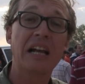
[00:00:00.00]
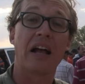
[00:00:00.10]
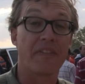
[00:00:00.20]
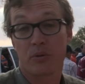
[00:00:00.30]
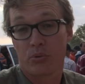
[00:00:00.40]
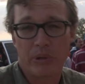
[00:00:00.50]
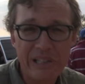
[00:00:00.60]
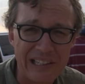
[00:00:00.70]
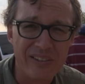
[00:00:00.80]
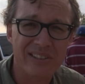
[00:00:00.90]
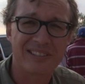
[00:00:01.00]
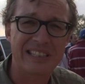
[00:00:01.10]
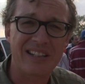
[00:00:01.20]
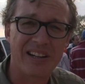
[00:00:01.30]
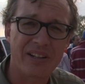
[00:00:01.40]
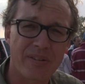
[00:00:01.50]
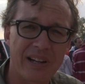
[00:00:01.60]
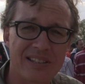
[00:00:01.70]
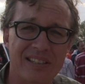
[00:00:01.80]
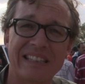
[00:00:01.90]
and they already look
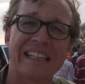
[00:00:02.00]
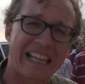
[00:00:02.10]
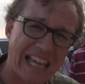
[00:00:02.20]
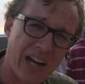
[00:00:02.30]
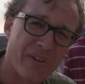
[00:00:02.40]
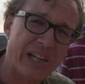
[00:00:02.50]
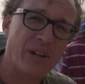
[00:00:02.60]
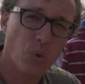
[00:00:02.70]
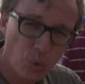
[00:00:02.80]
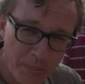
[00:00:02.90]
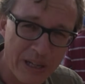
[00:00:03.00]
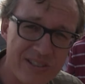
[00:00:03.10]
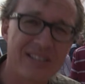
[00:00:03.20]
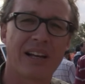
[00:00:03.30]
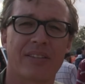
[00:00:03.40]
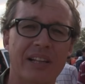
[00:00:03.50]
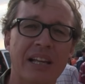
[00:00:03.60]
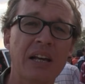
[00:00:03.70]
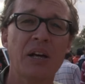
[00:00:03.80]
dehydrated and they're carrying almost nothing,